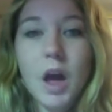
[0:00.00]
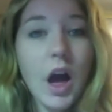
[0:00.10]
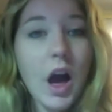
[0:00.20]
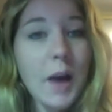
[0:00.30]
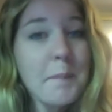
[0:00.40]

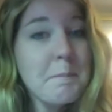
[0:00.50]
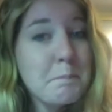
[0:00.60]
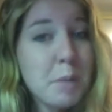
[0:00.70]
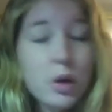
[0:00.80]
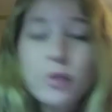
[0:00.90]
I'm
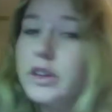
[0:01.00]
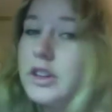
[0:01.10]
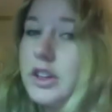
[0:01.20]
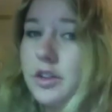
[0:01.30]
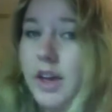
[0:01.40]

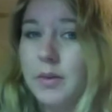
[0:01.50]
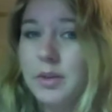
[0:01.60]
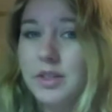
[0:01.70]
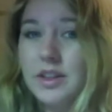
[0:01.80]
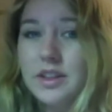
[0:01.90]
perfectly okay
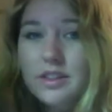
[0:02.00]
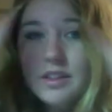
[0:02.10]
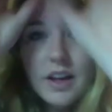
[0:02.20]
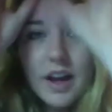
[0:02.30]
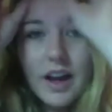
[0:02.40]
with this.
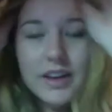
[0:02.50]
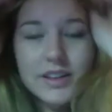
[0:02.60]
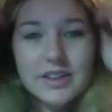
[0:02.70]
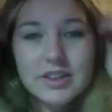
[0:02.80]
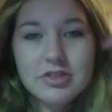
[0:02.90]
I
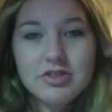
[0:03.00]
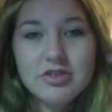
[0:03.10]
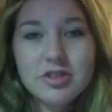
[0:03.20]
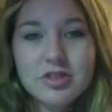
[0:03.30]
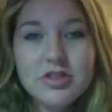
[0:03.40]
didn't
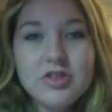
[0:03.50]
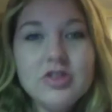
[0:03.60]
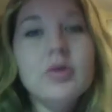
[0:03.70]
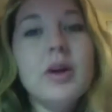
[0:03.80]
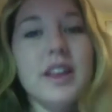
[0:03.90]

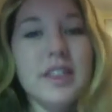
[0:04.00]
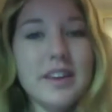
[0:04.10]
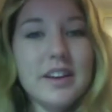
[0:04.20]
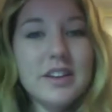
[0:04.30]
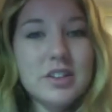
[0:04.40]
do
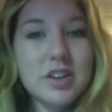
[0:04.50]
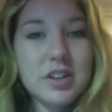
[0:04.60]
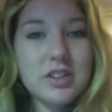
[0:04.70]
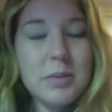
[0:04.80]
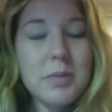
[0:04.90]
anything to
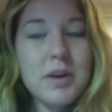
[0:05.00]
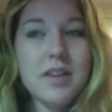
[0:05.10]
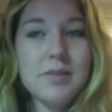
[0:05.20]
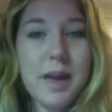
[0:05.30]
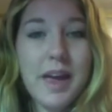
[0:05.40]

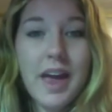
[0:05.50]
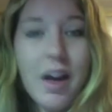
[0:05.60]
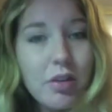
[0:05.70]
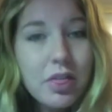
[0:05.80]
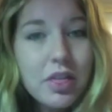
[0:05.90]
jeopardize my
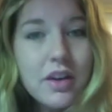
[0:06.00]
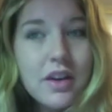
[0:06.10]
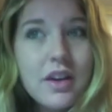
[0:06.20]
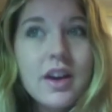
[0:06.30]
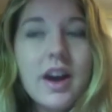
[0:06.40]
health.
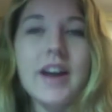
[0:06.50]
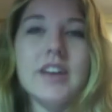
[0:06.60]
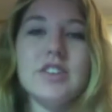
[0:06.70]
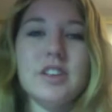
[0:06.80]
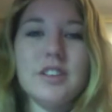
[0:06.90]

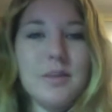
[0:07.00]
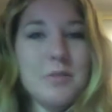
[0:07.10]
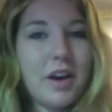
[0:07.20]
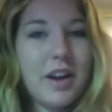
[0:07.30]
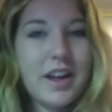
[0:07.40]
I just am
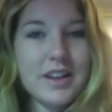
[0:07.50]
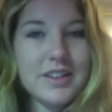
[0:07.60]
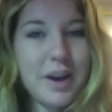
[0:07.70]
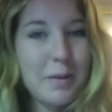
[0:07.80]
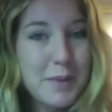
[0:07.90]
not at
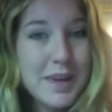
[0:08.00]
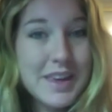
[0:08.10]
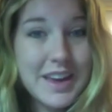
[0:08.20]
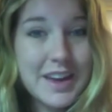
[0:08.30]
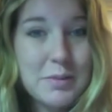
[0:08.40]
top
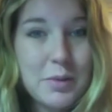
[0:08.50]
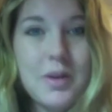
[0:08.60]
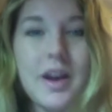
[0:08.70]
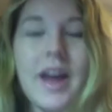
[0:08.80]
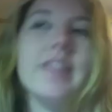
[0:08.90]
peak
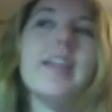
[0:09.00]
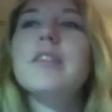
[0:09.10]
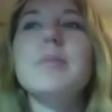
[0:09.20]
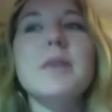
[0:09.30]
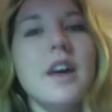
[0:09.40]
anymore, and
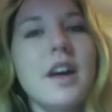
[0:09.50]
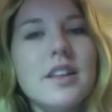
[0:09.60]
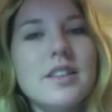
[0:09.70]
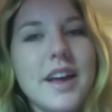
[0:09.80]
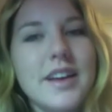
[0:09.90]
that's
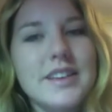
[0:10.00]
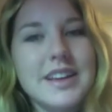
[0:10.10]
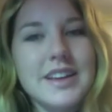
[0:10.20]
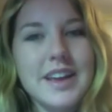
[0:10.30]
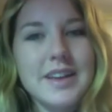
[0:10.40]
because I
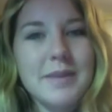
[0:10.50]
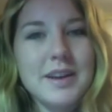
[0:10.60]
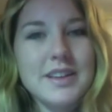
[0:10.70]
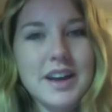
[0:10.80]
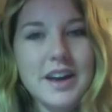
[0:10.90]
dedicated
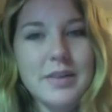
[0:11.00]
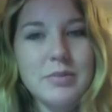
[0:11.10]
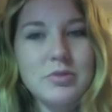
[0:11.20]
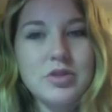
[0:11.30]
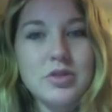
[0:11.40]
my
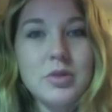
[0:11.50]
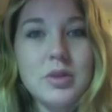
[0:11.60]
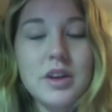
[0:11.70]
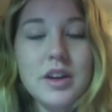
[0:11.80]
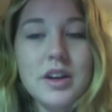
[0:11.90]
time to
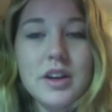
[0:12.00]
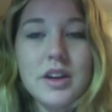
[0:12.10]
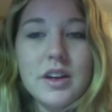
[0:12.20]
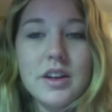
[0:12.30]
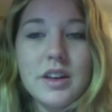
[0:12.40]

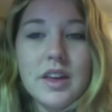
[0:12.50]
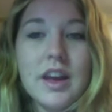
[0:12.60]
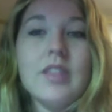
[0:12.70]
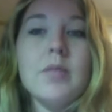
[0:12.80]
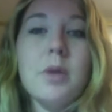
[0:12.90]

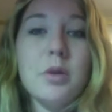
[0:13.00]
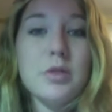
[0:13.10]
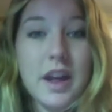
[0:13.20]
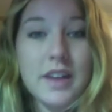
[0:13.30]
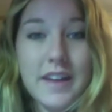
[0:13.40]
getting the
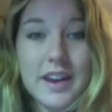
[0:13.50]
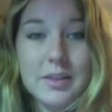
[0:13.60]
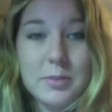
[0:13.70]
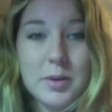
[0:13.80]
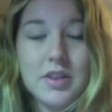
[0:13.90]
most out of that
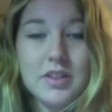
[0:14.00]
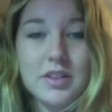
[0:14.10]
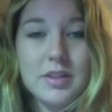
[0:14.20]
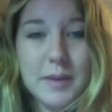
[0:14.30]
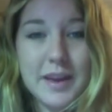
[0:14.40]
experience
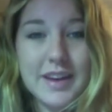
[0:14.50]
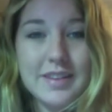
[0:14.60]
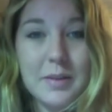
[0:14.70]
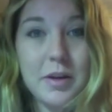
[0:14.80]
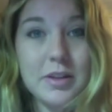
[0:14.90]
in Spain
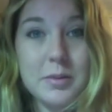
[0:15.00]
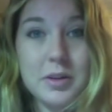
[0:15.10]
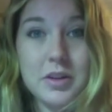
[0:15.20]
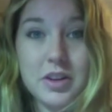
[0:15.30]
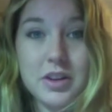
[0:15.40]
as I
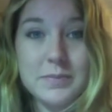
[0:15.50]
possibly could.